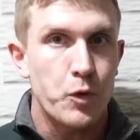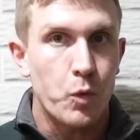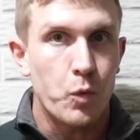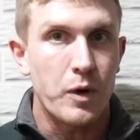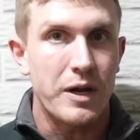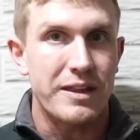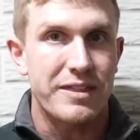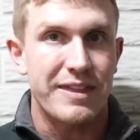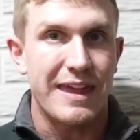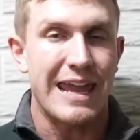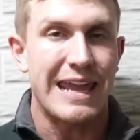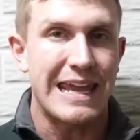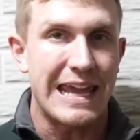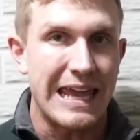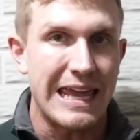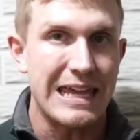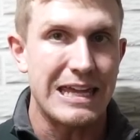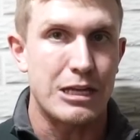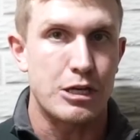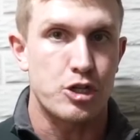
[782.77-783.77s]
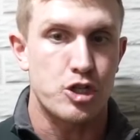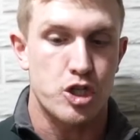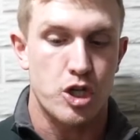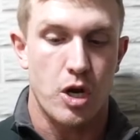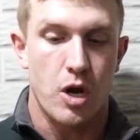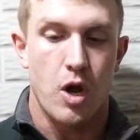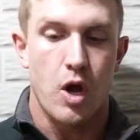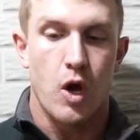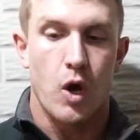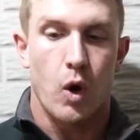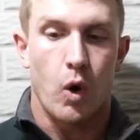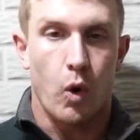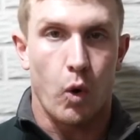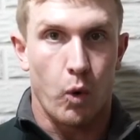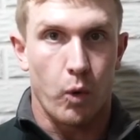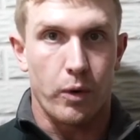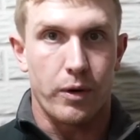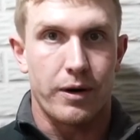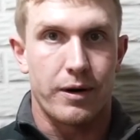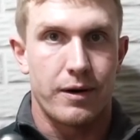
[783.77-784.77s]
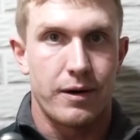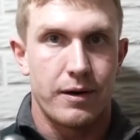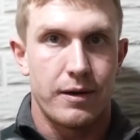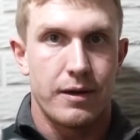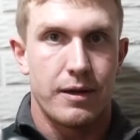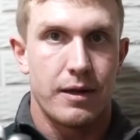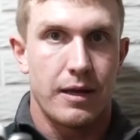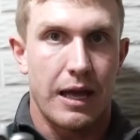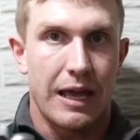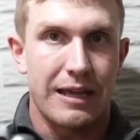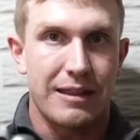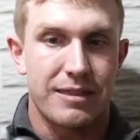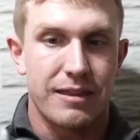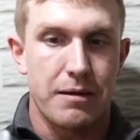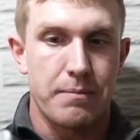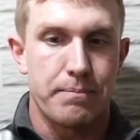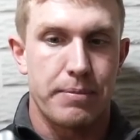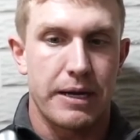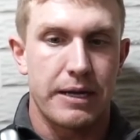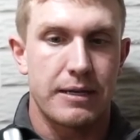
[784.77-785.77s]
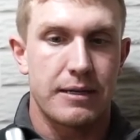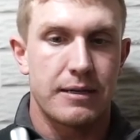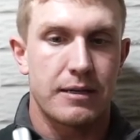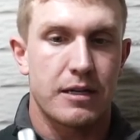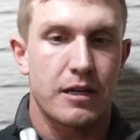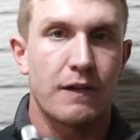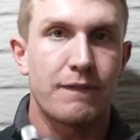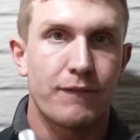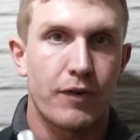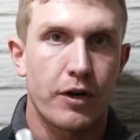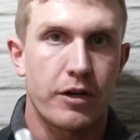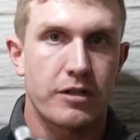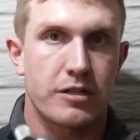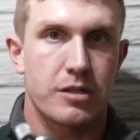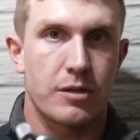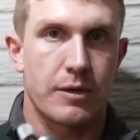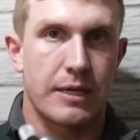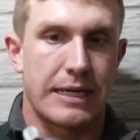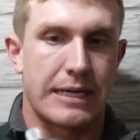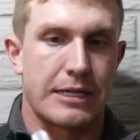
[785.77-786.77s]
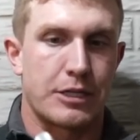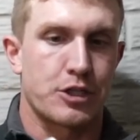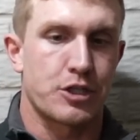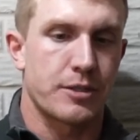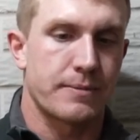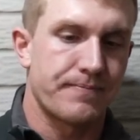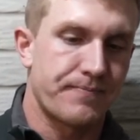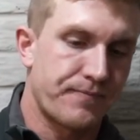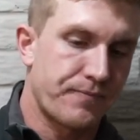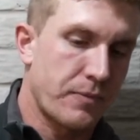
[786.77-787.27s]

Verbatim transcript: with a hinge or a thumb button converted to a hinge.